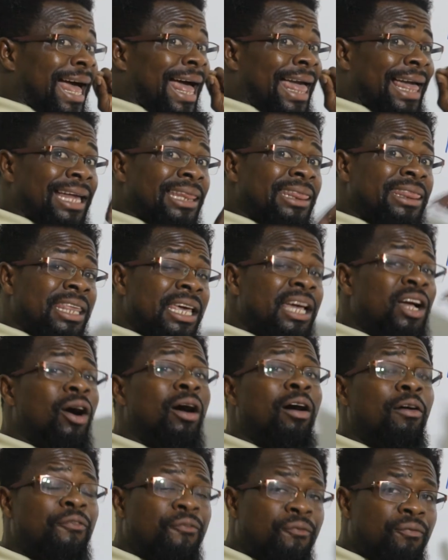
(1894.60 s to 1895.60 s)
I can think
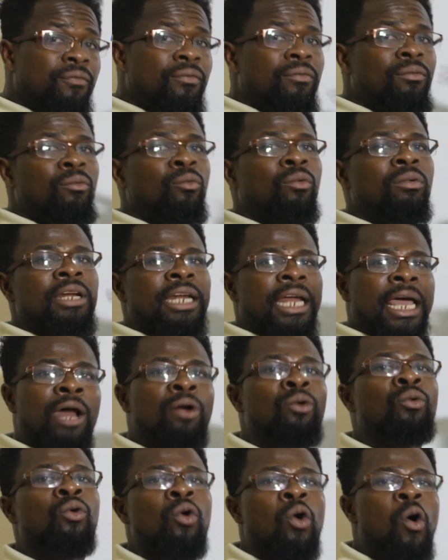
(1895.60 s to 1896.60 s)
of a
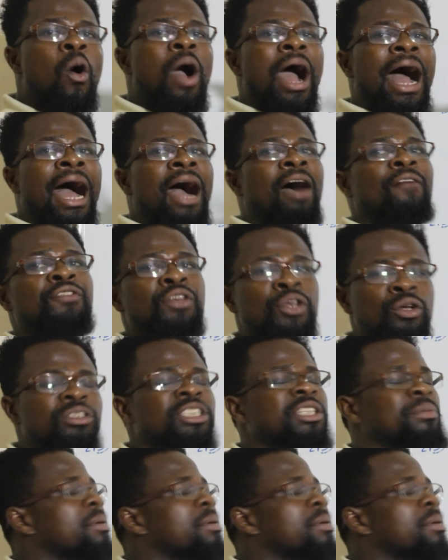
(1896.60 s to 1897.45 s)
rule I have used